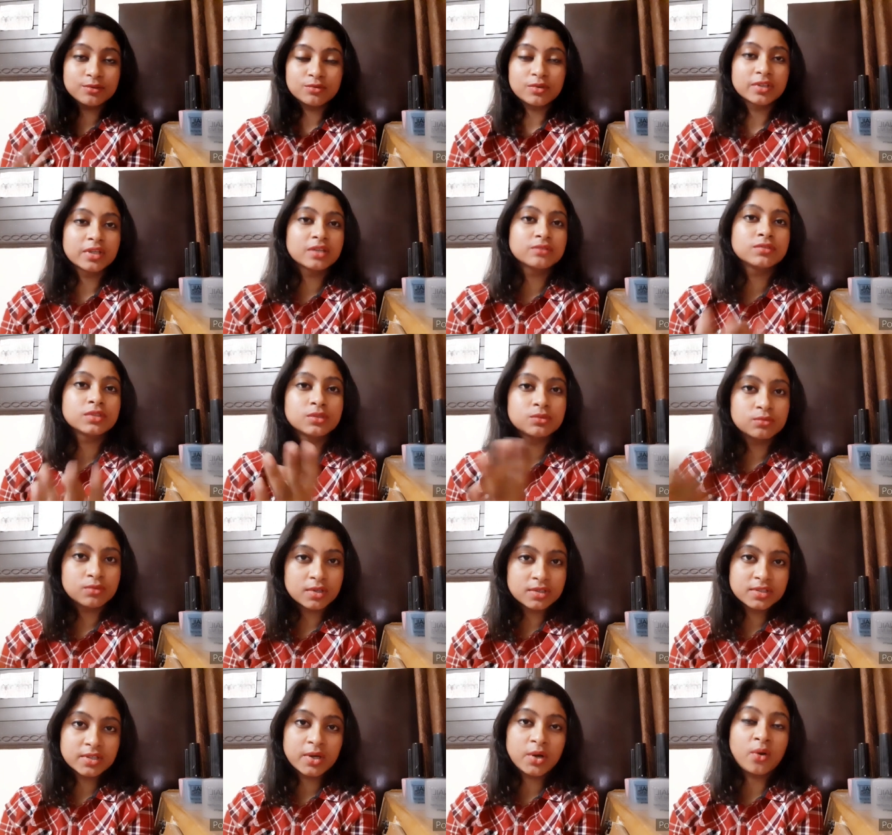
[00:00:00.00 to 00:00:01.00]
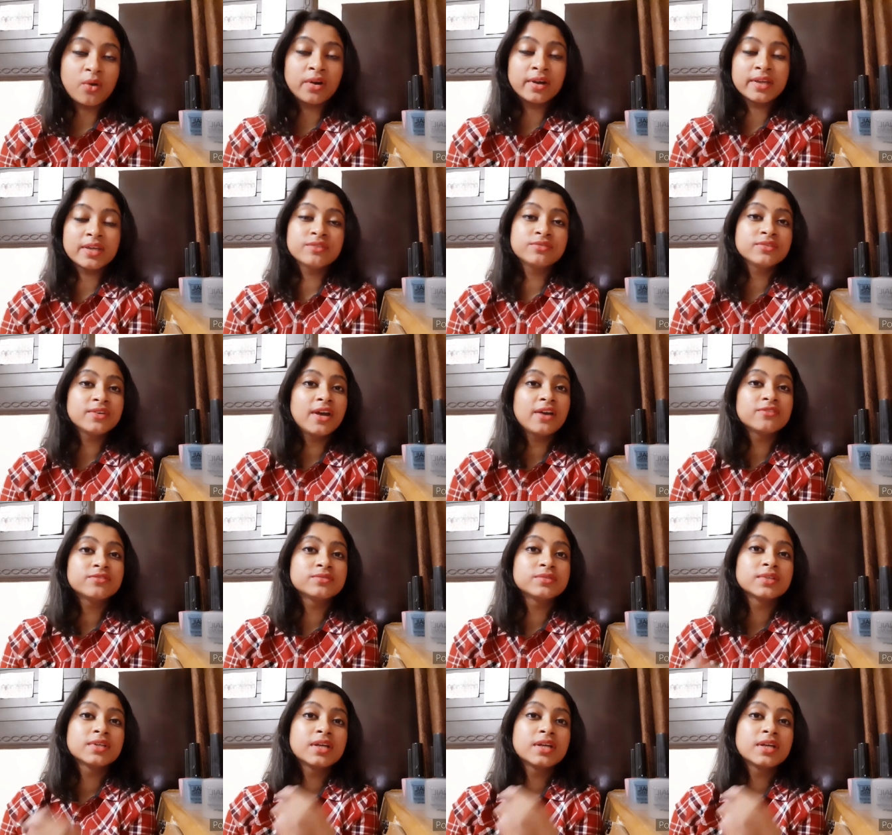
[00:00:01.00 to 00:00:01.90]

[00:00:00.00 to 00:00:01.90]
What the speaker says: working with water, or if you have